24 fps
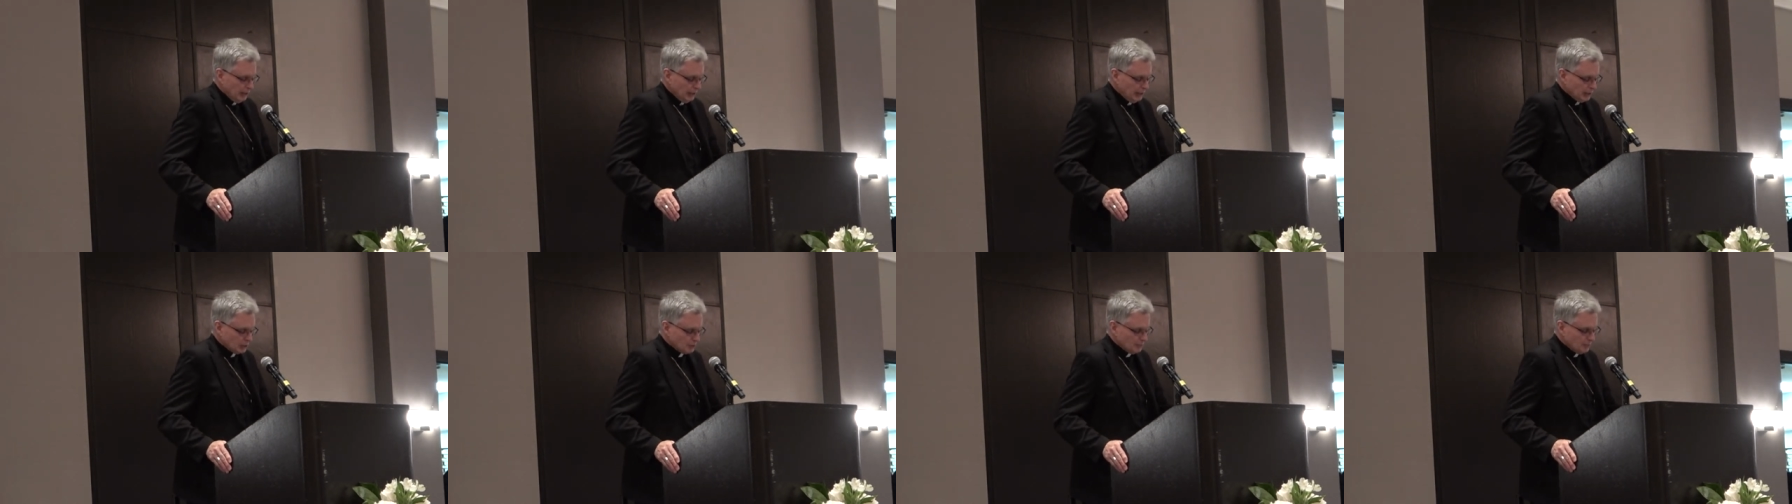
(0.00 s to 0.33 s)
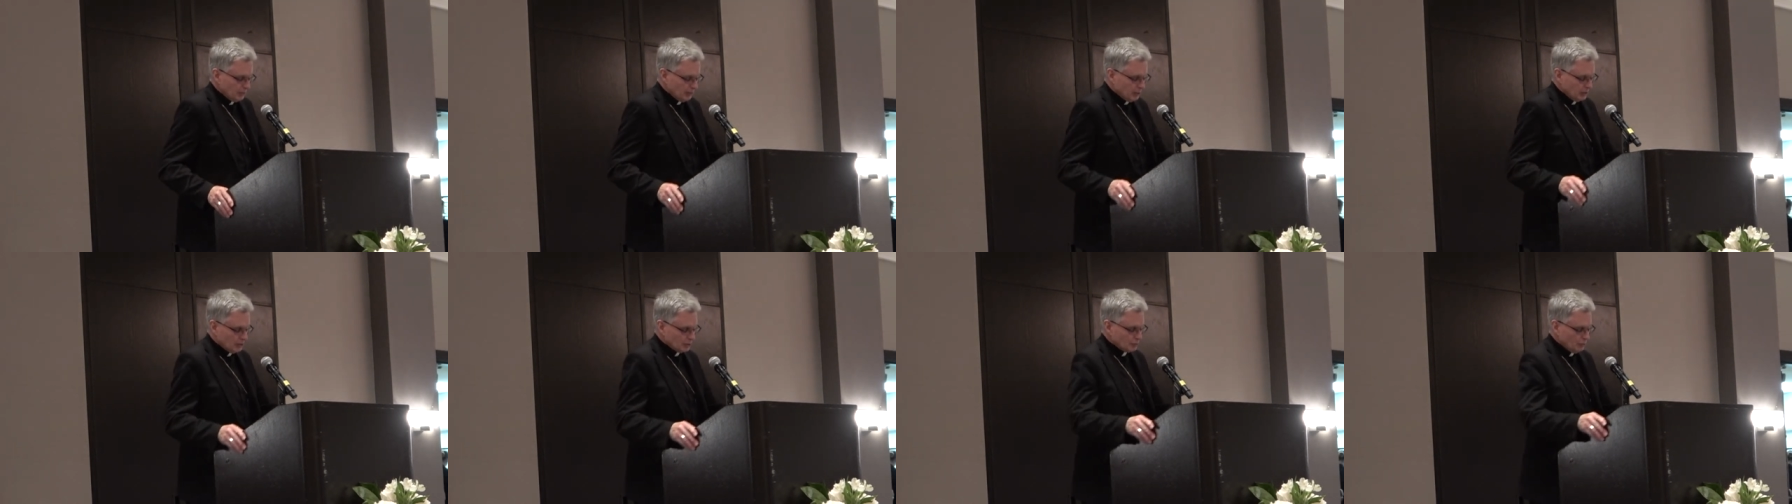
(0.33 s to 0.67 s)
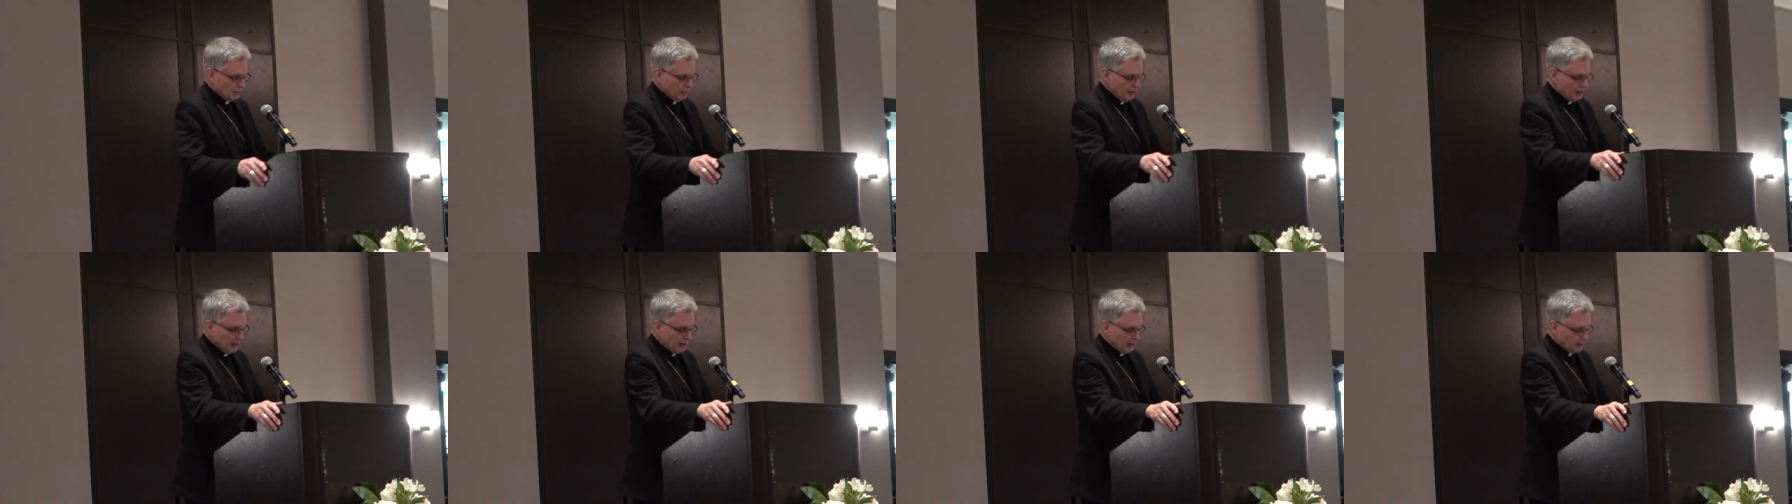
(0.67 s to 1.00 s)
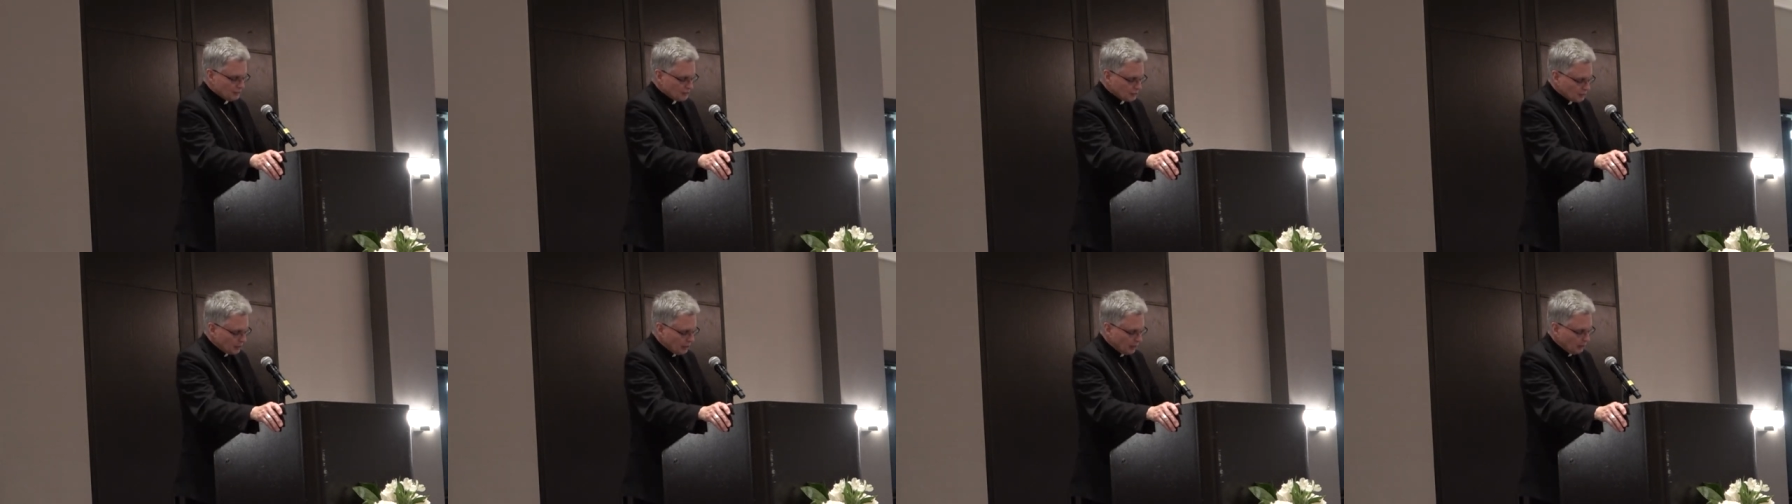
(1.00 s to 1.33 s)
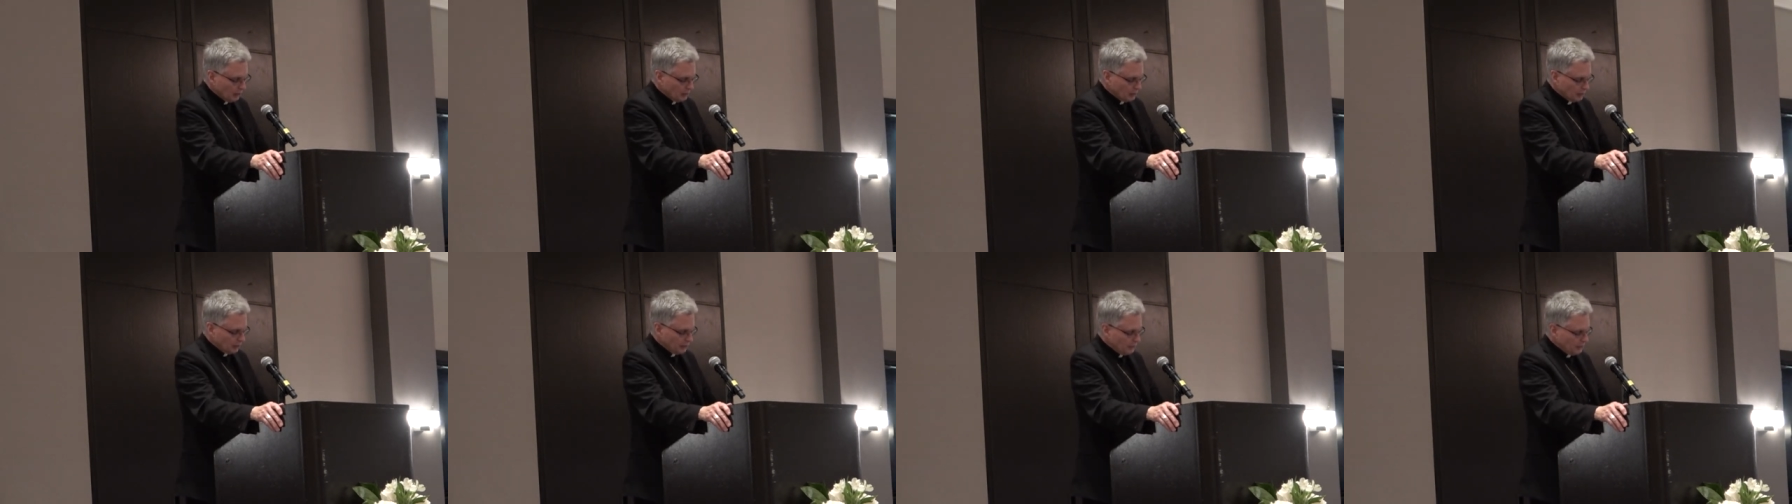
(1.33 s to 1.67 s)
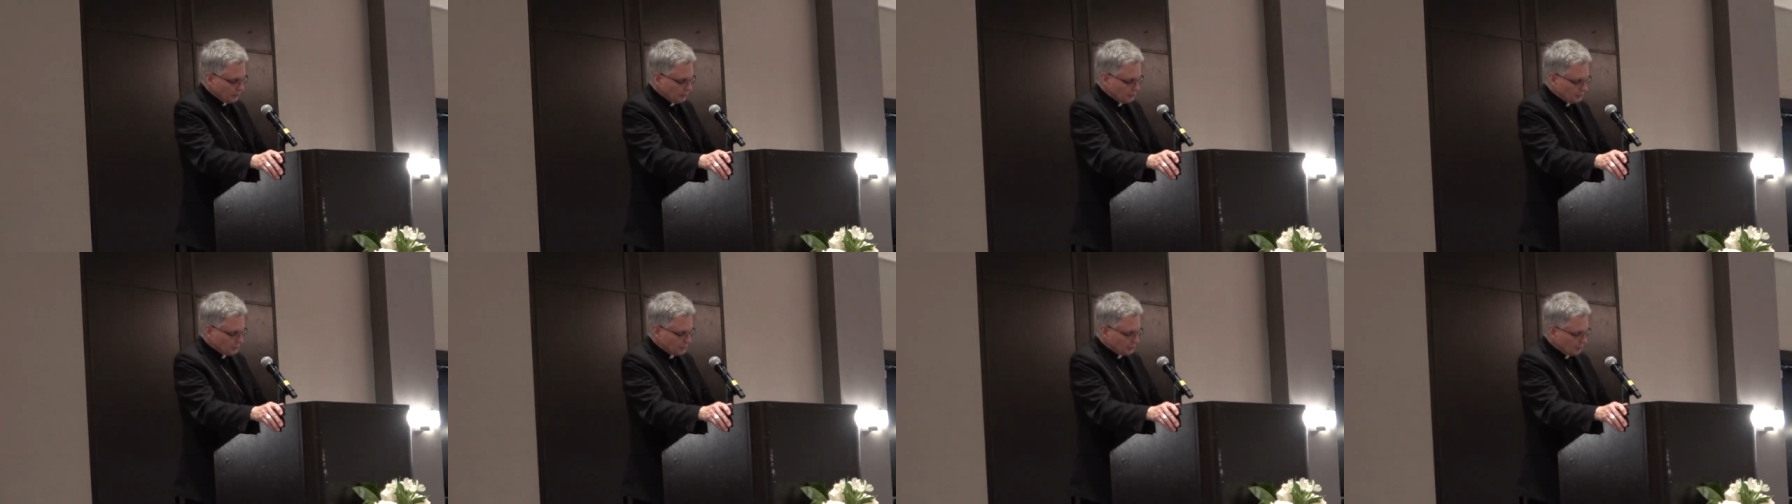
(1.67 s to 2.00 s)
is because we have scared
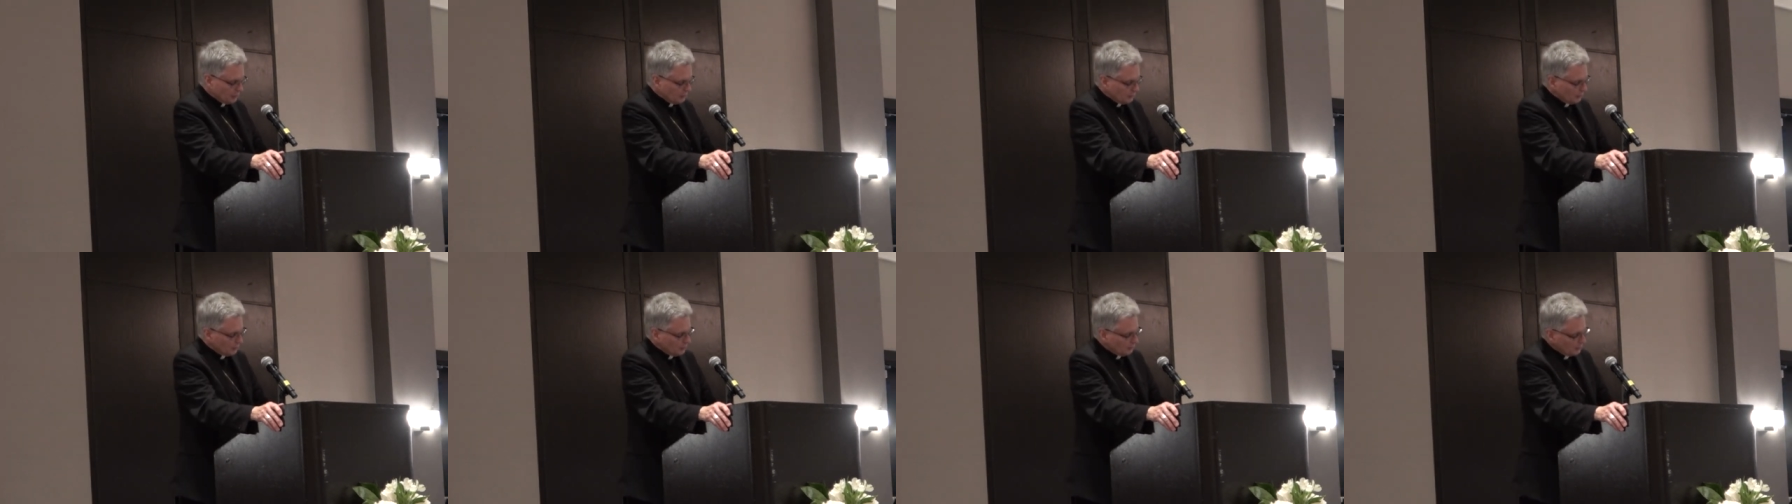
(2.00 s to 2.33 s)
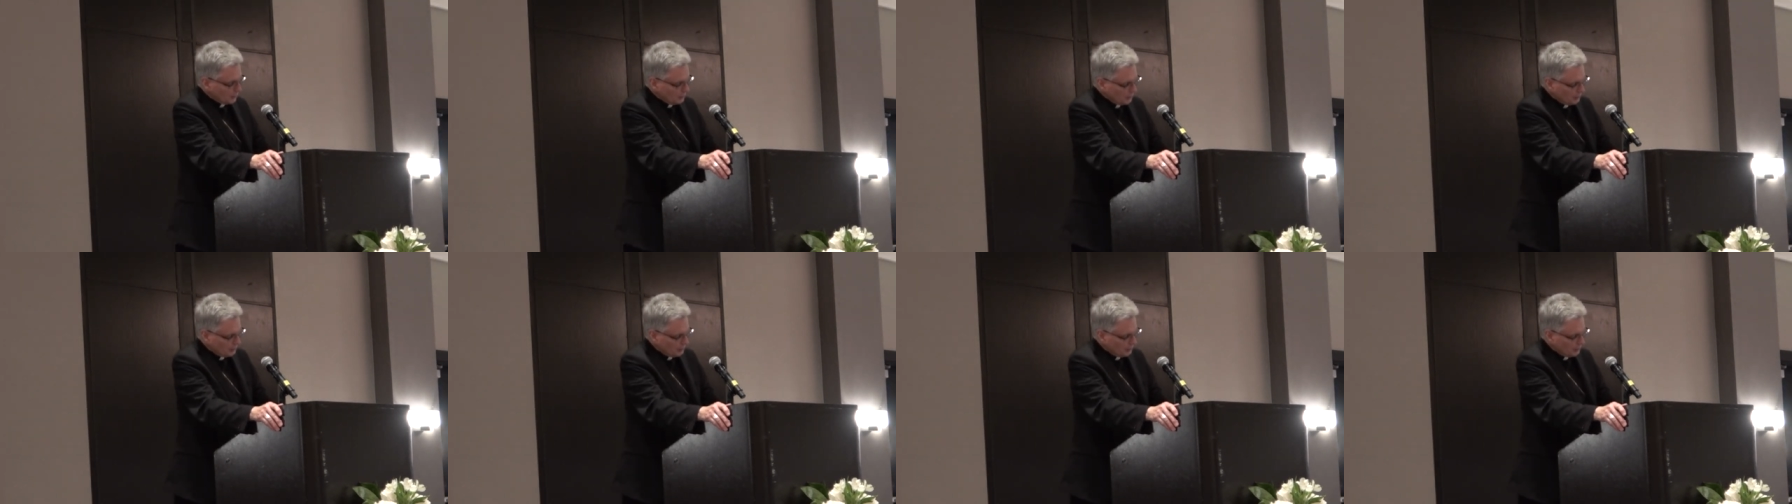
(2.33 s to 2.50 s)
leaders,